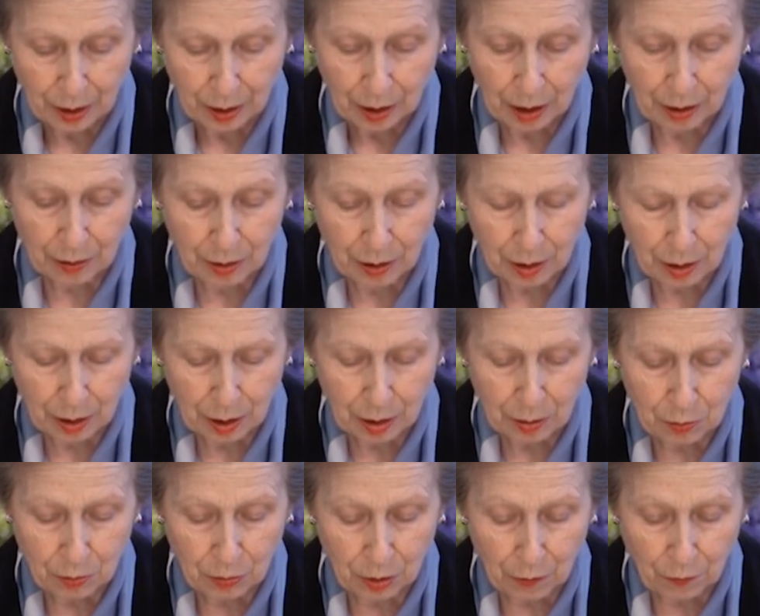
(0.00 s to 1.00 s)
and
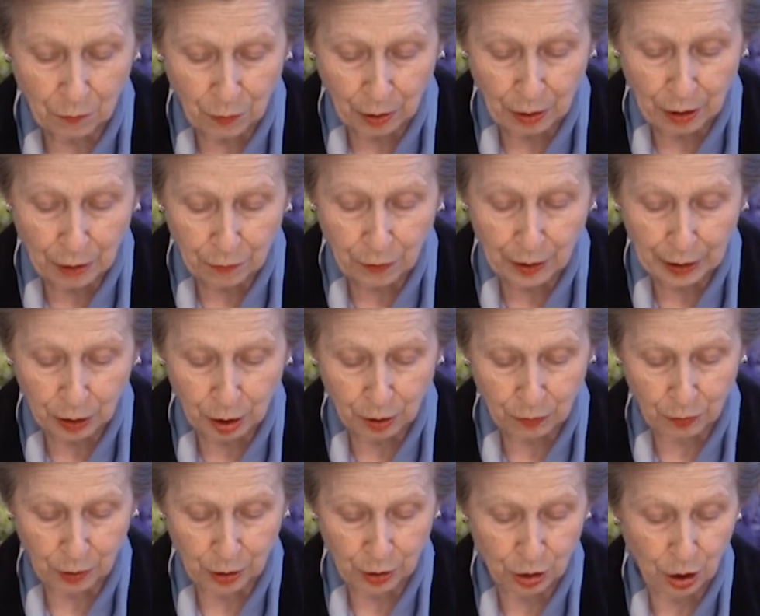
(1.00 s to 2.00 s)
very
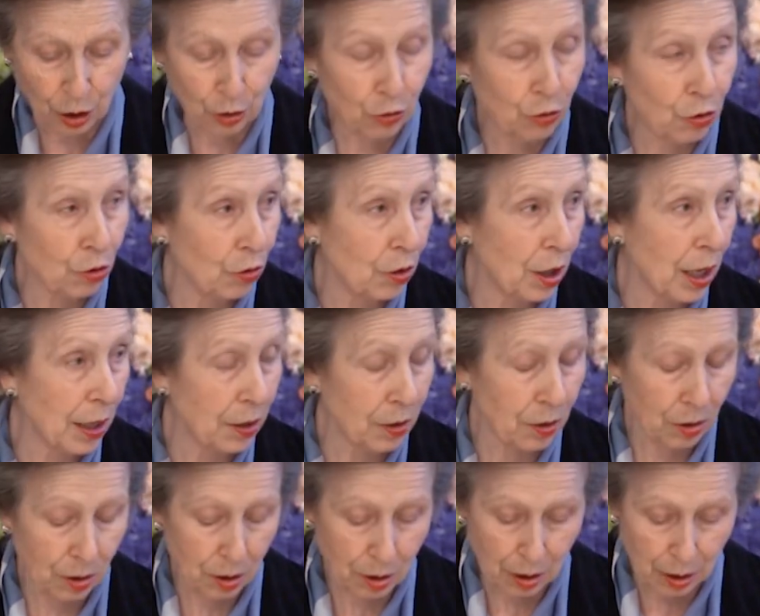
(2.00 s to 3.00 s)
effectively so through the
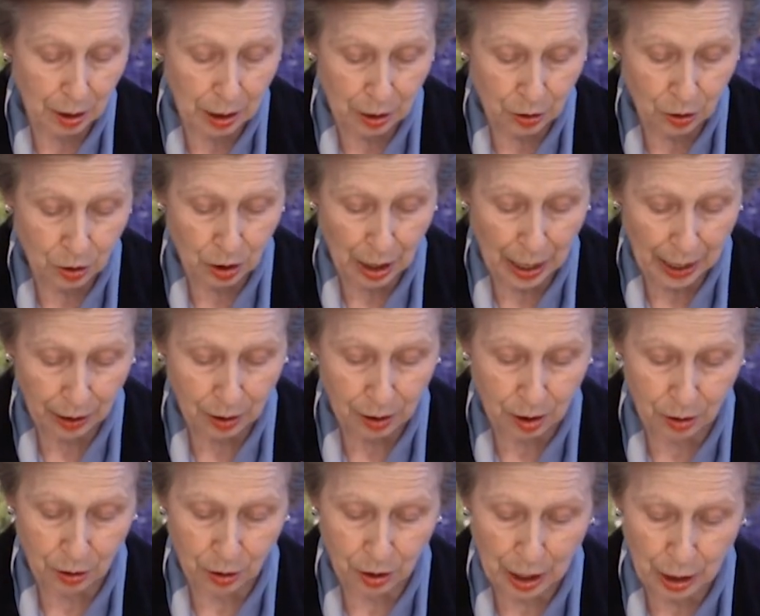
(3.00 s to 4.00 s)
INS,
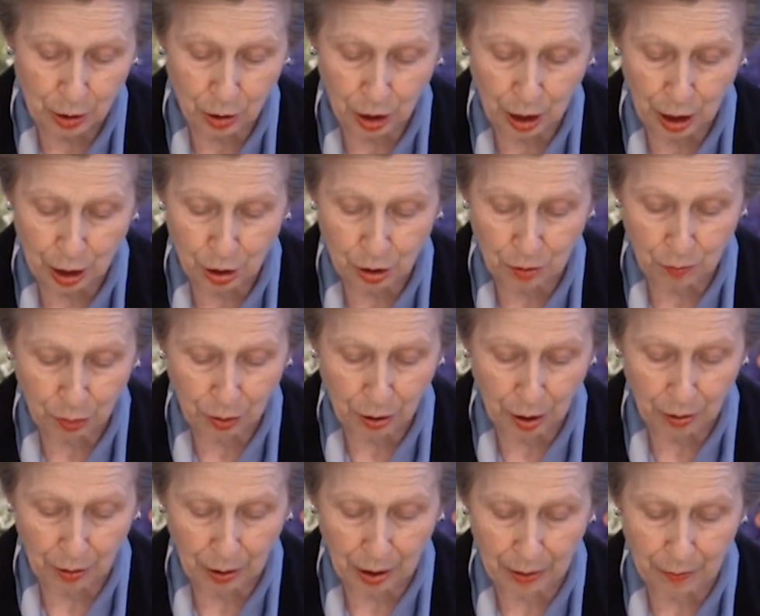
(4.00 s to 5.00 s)
excellent education
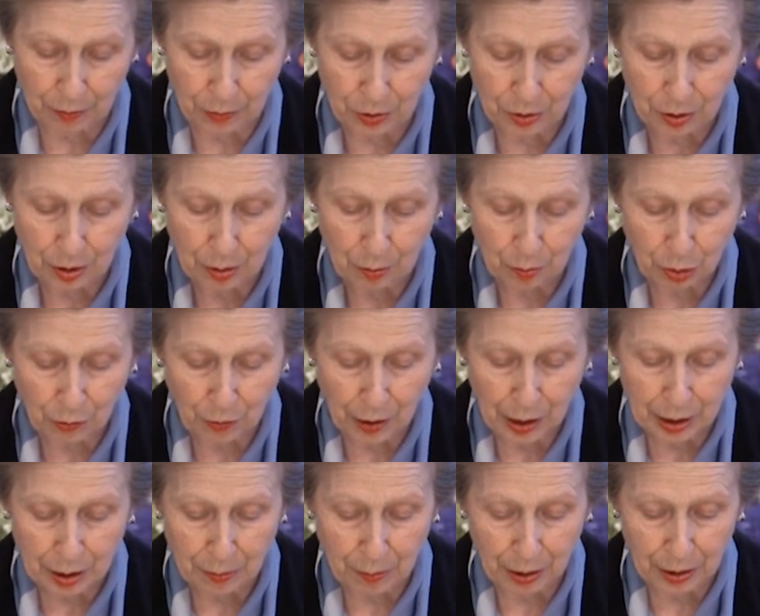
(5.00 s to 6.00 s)
programs
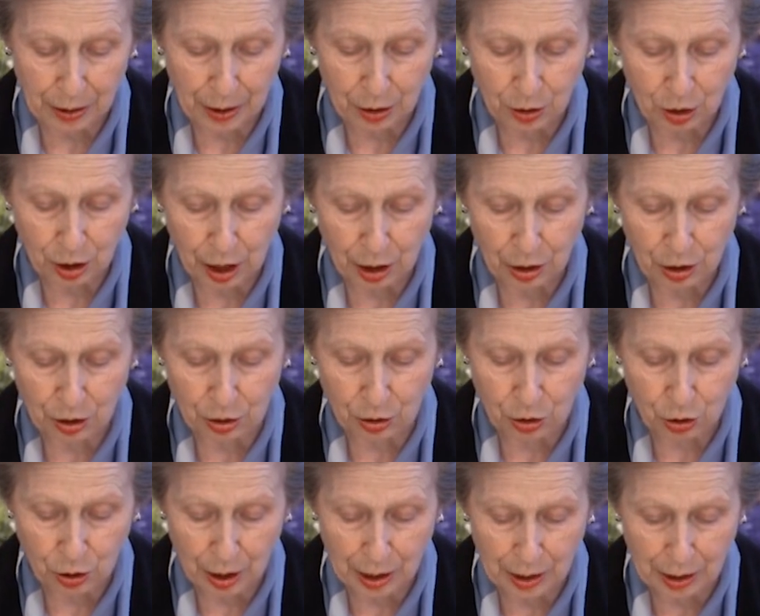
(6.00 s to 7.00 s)
provided by the Education and
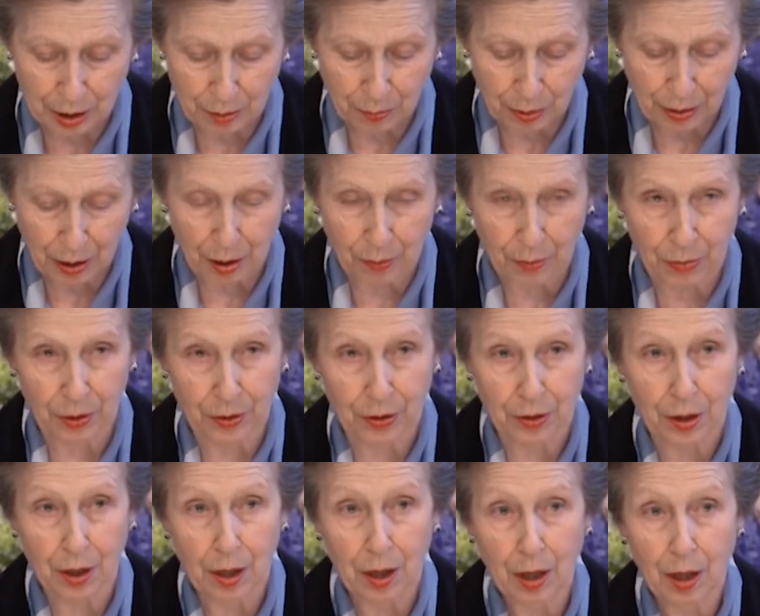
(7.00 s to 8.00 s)
Training Department,
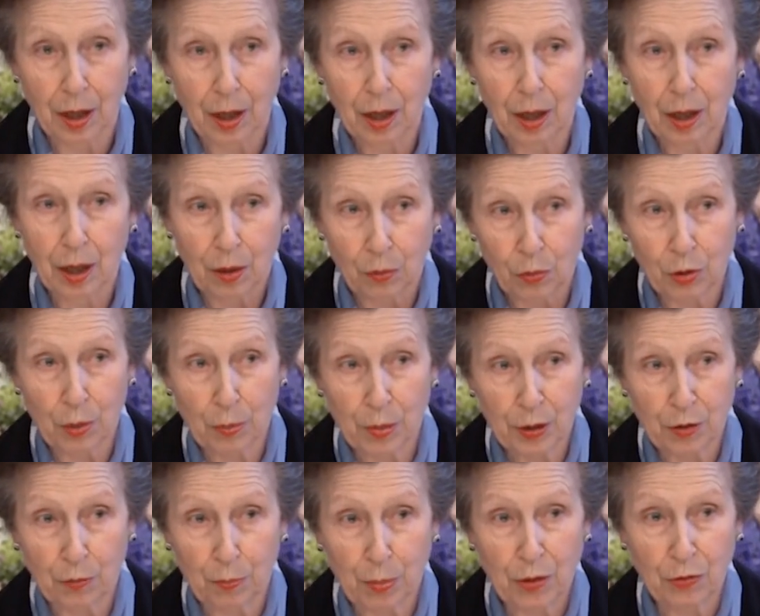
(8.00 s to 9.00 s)
with a
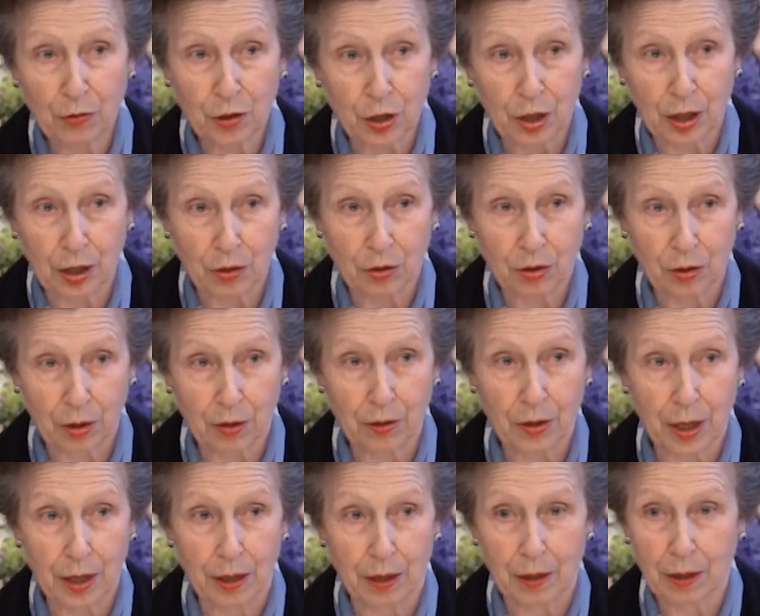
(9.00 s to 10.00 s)
bit of pivoting thrown
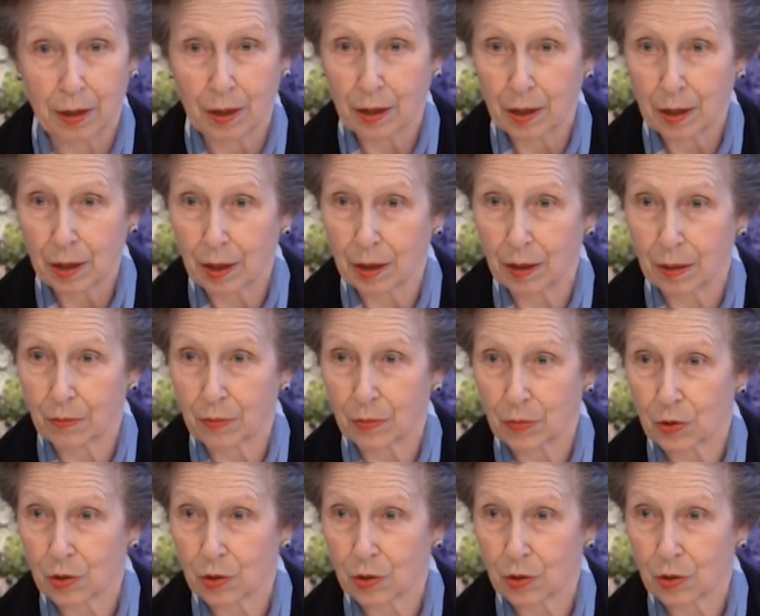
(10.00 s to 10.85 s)
in um,